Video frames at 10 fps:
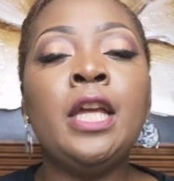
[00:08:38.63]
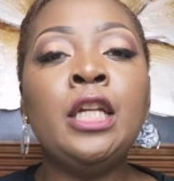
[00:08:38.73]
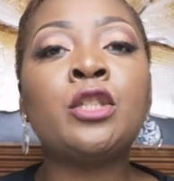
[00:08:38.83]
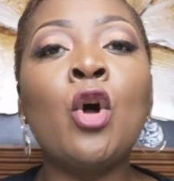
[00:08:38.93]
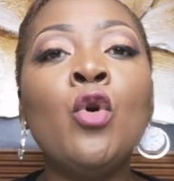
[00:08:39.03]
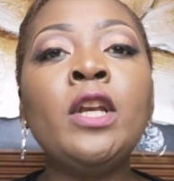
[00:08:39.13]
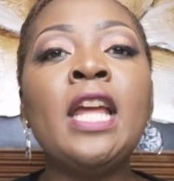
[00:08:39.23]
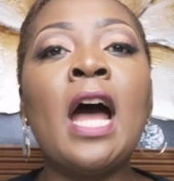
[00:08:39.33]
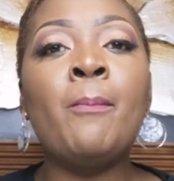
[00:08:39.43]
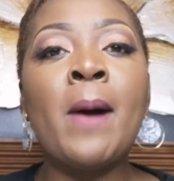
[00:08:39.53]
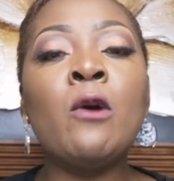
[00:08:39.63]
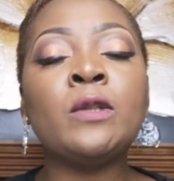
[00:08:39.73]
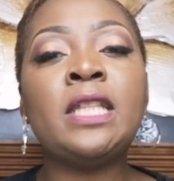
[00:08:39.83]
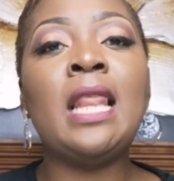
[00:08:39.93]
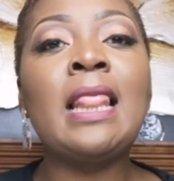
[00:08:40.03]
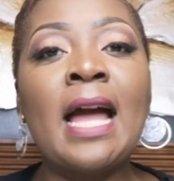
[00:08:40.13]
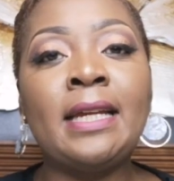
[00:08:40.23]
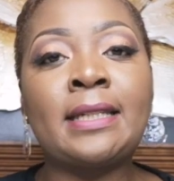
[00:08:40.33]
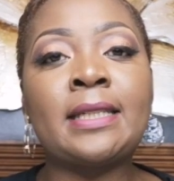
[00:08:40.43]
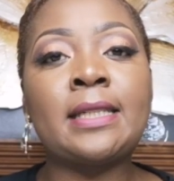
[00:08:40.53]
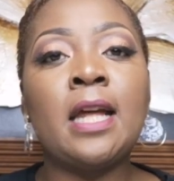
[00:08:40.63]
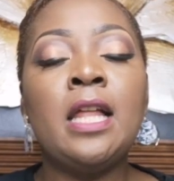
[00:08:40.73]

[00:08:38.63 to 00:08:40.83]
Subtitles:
is only about the likes.